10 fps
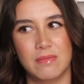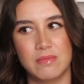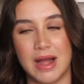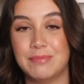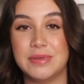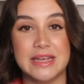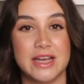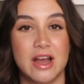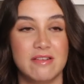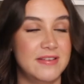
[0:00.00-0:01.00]
might
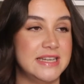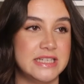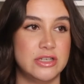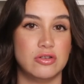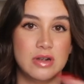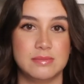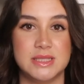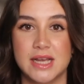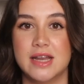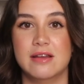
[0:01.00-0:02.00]
be offended or
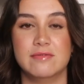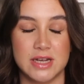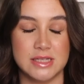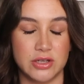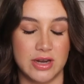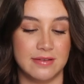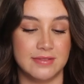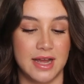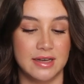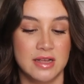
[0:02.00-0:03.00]
upset, and I'm very sorry if
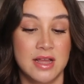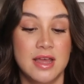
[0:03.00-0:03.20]
that